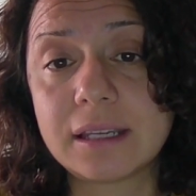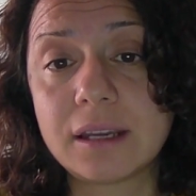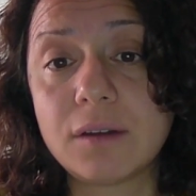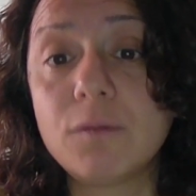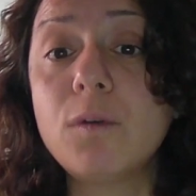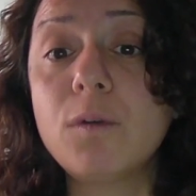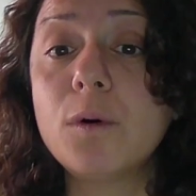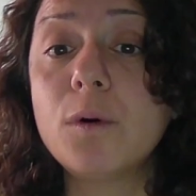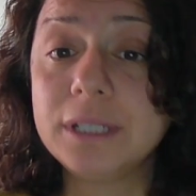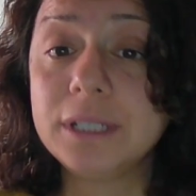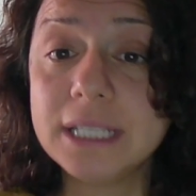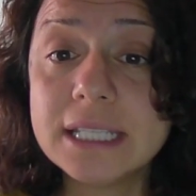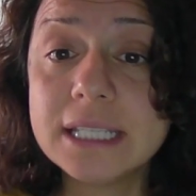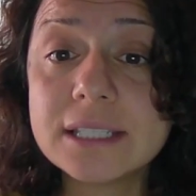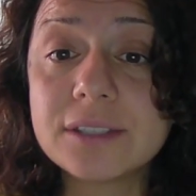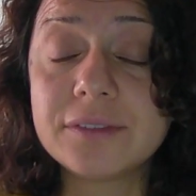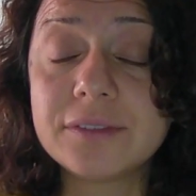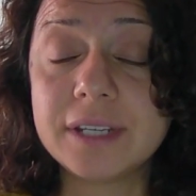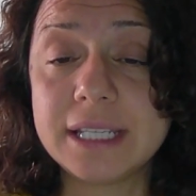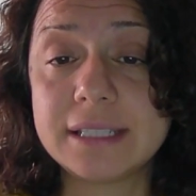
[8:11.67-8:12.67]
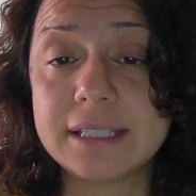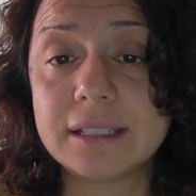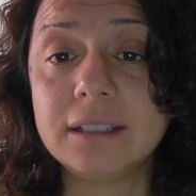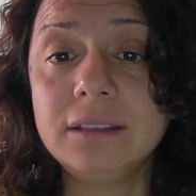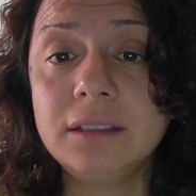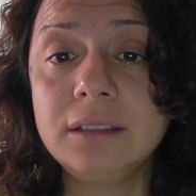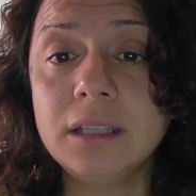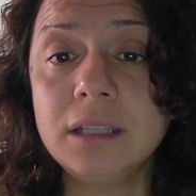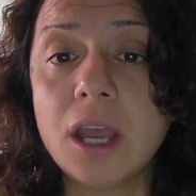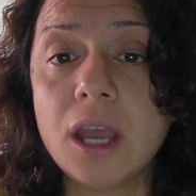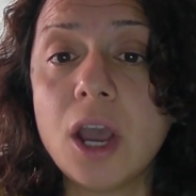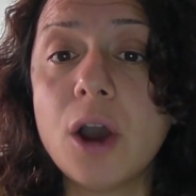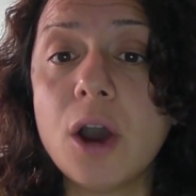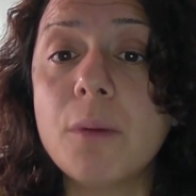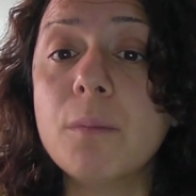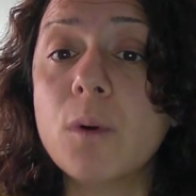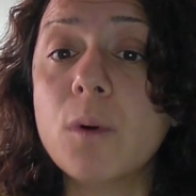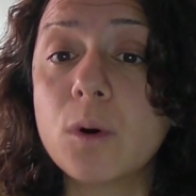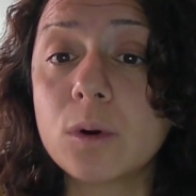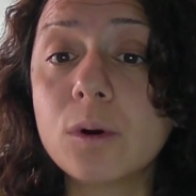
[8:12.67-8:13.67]
For this reason,
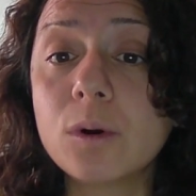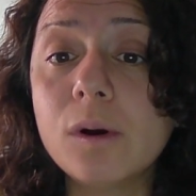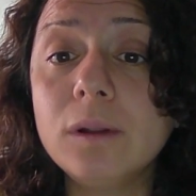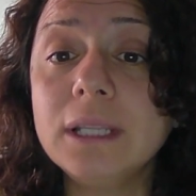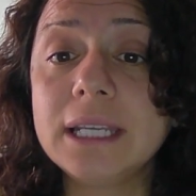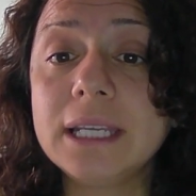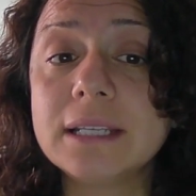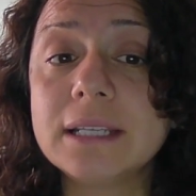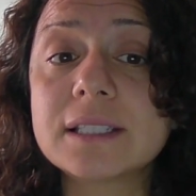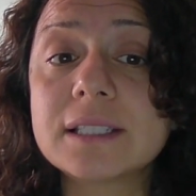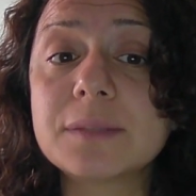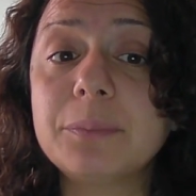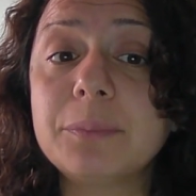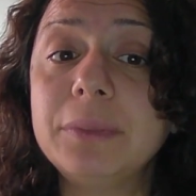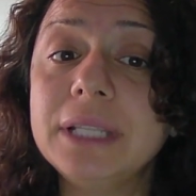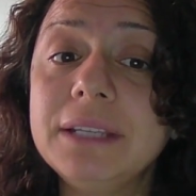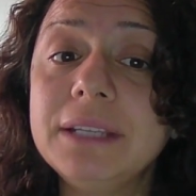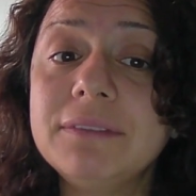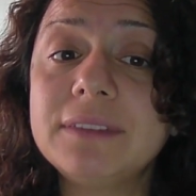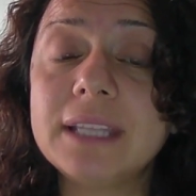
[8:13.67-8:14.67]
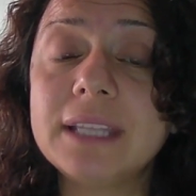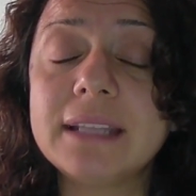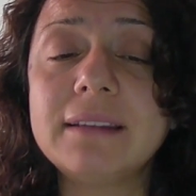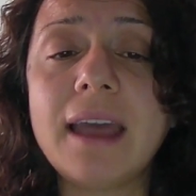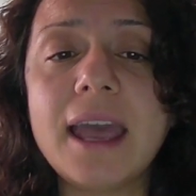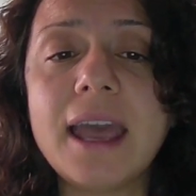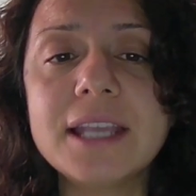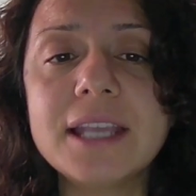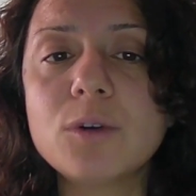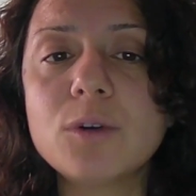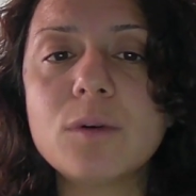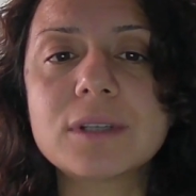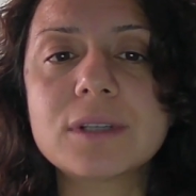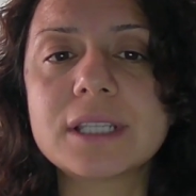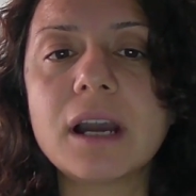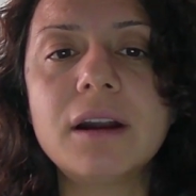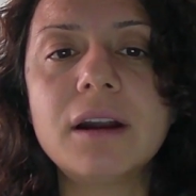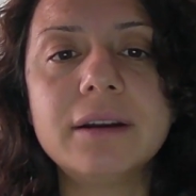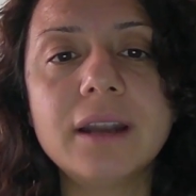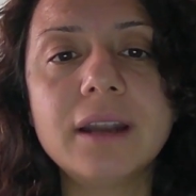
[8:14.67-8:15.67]
Mongolians believe that hedgehogs
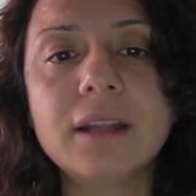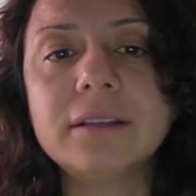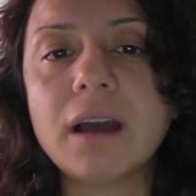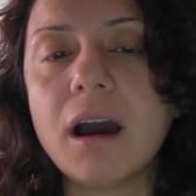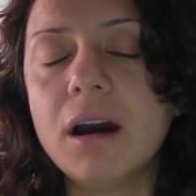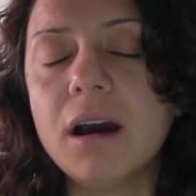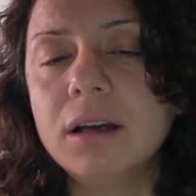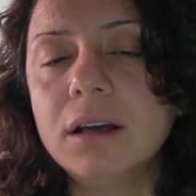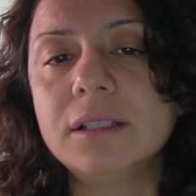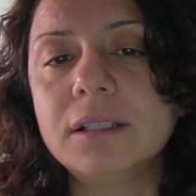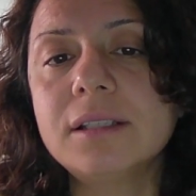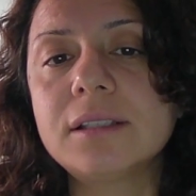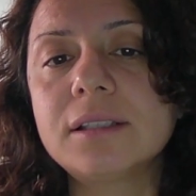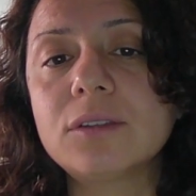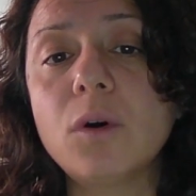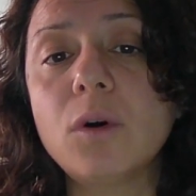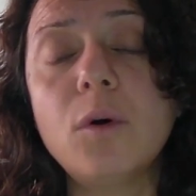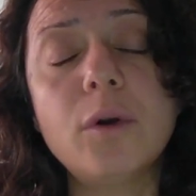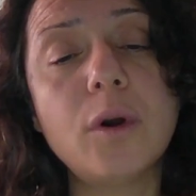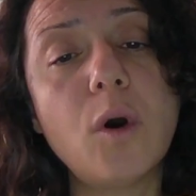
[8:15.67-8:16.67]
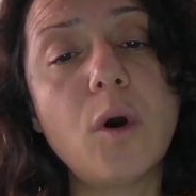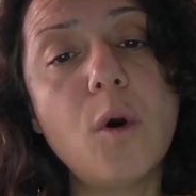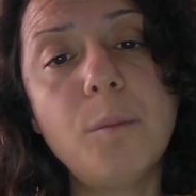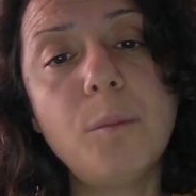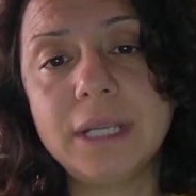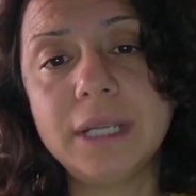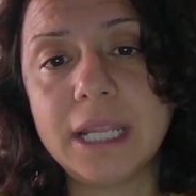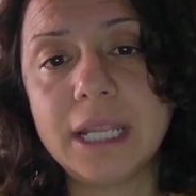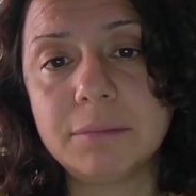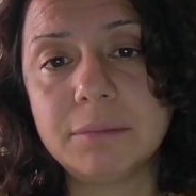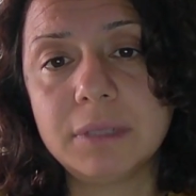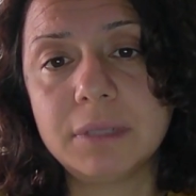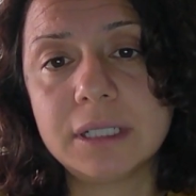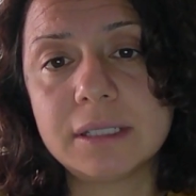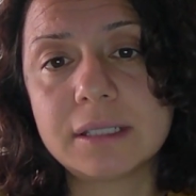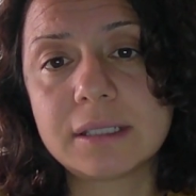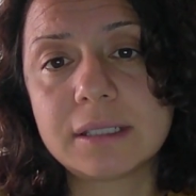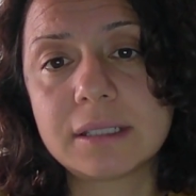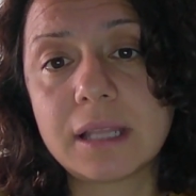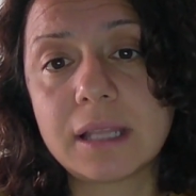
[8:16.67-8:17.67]
are not honest or open
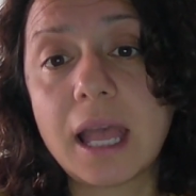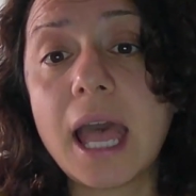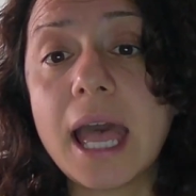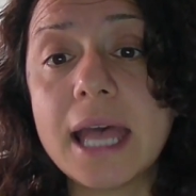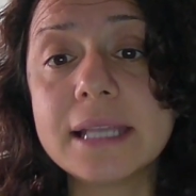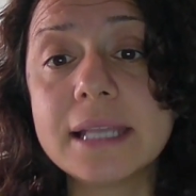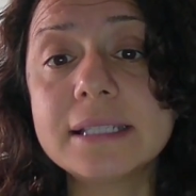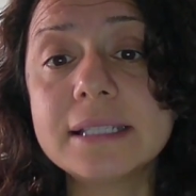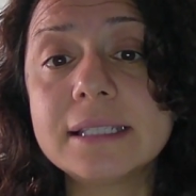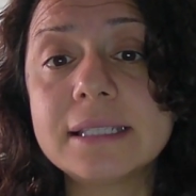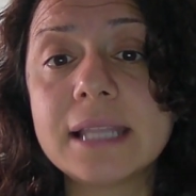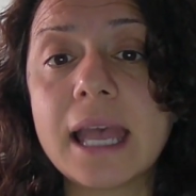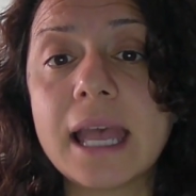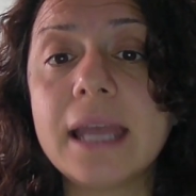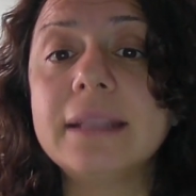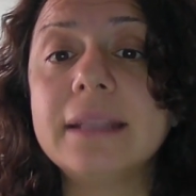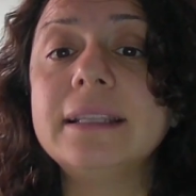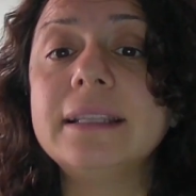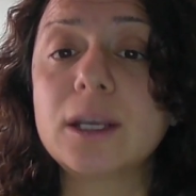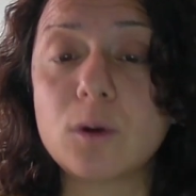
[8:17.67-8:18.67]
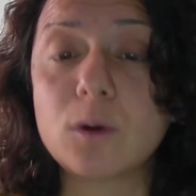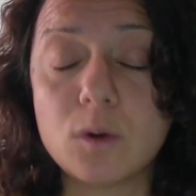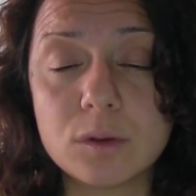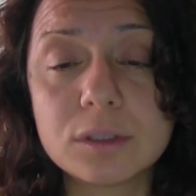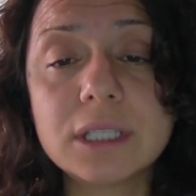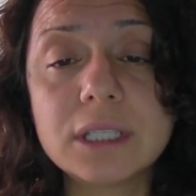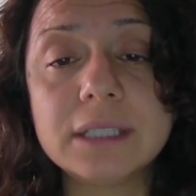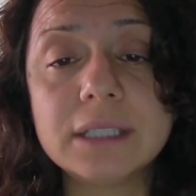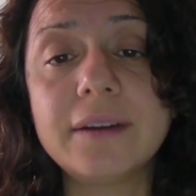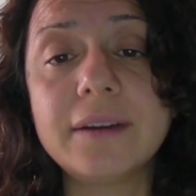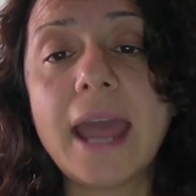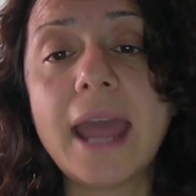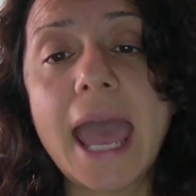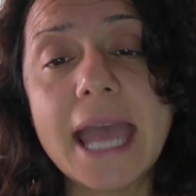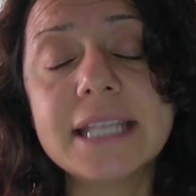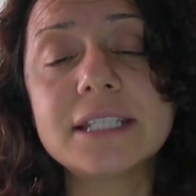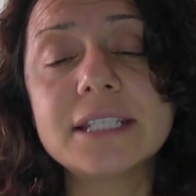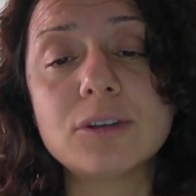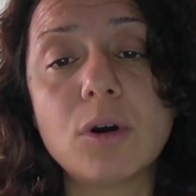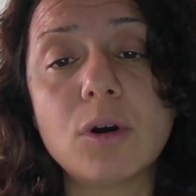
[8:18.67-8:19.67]
animals. Hence, they consider
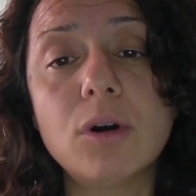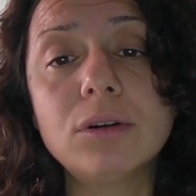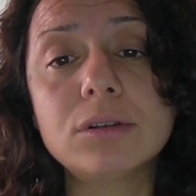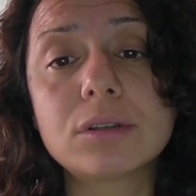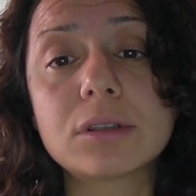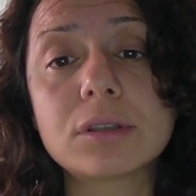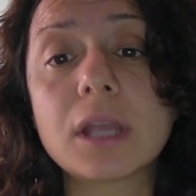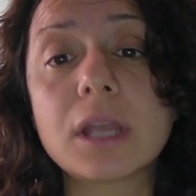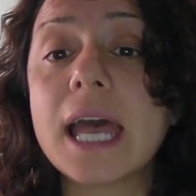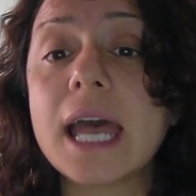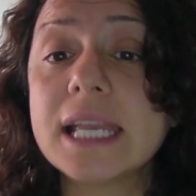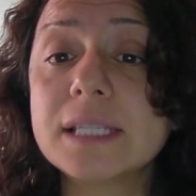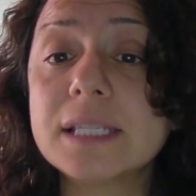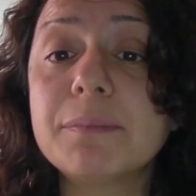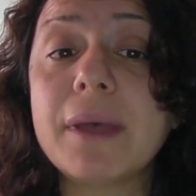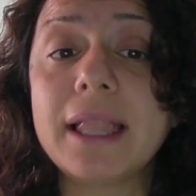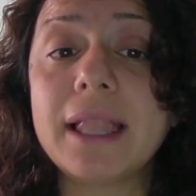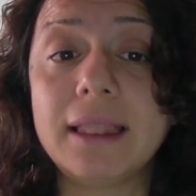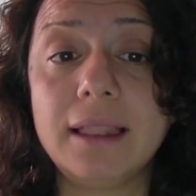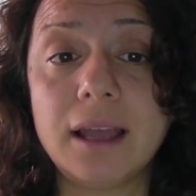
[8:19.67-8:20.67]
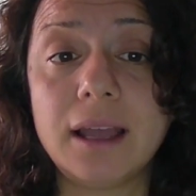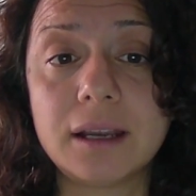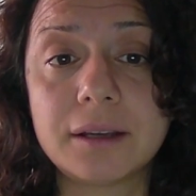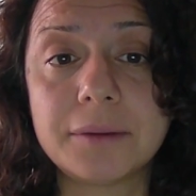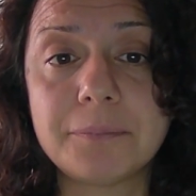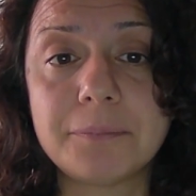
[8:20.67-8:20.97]
hedgehogs as bad luck.